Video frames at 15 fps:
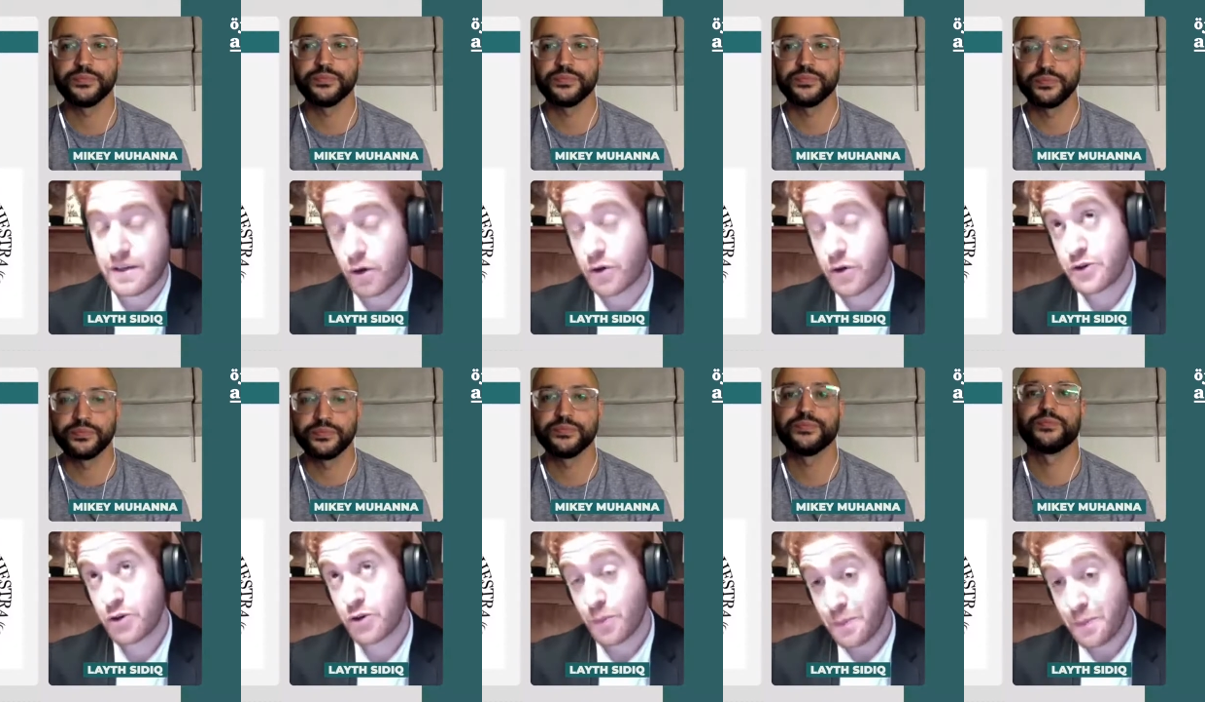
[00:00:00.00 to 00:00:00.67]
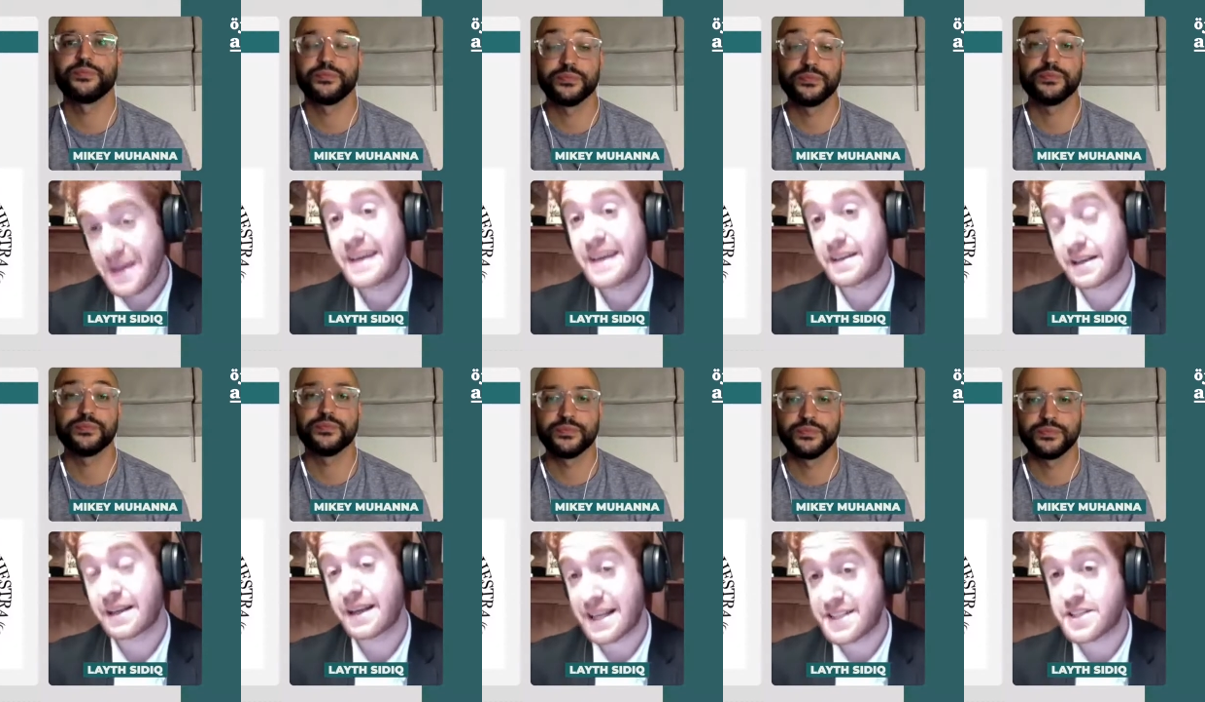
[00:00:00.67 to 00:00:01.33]
Speaker 1: or European
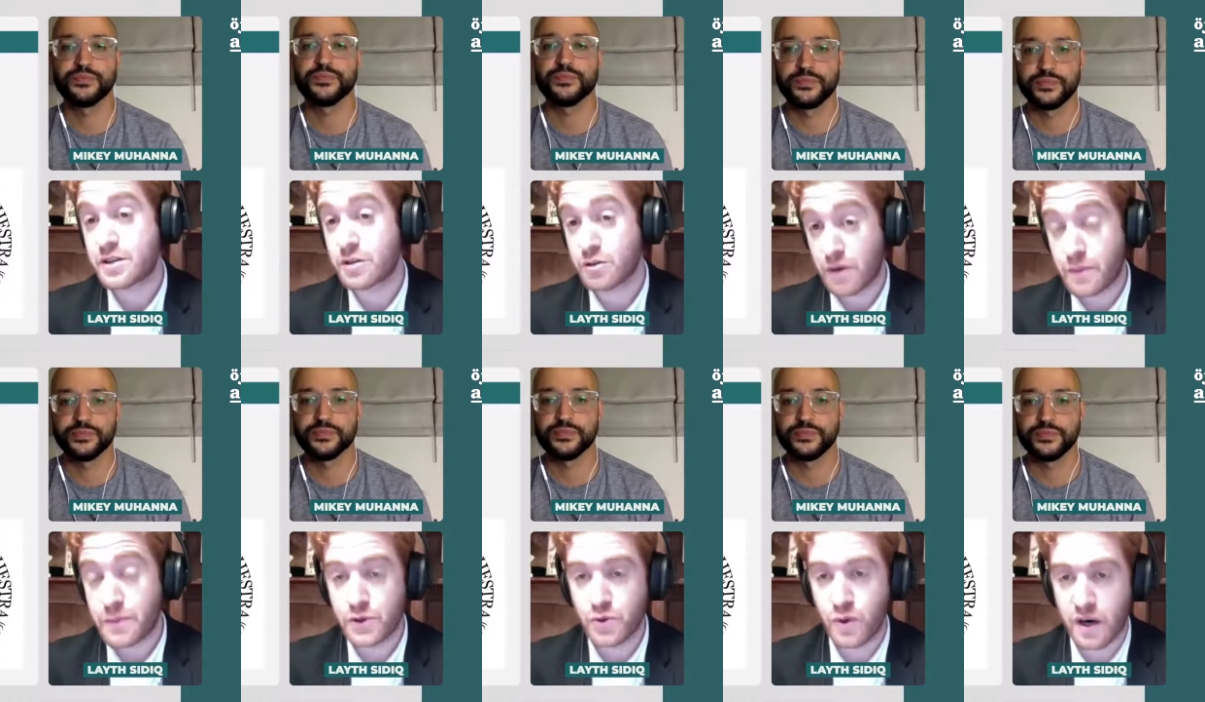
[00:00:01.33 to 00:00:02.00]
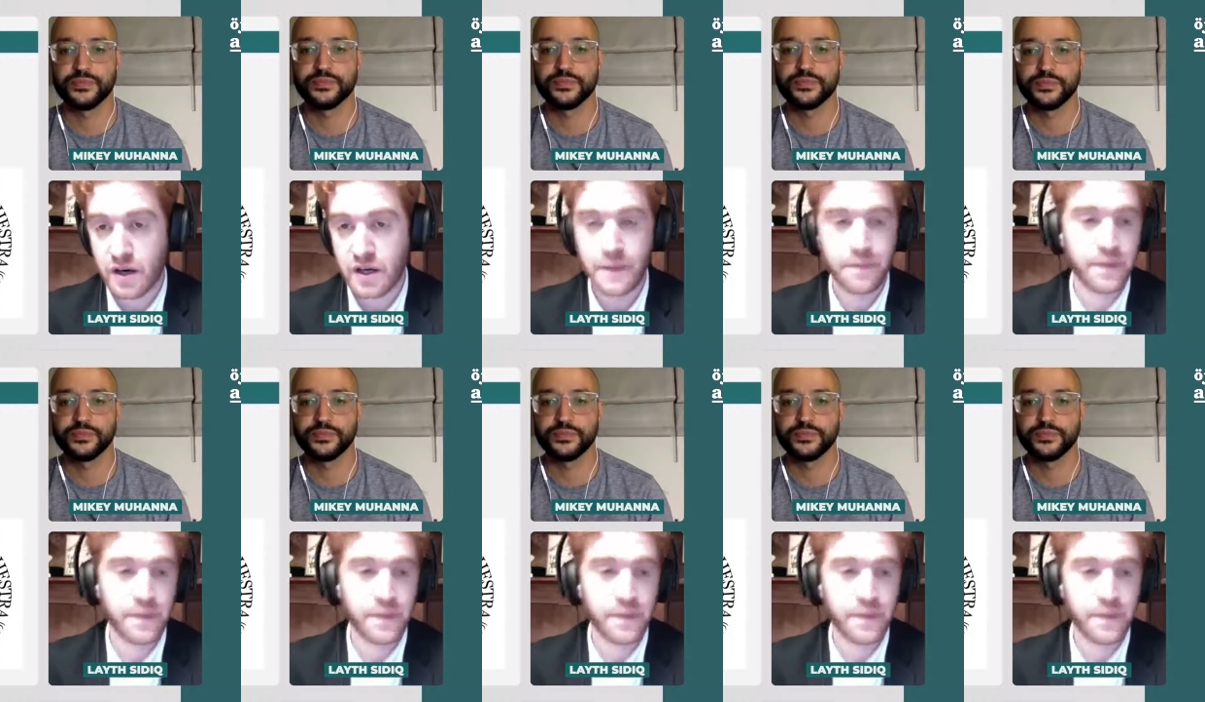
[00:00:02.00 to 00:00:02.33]
classical repertoire.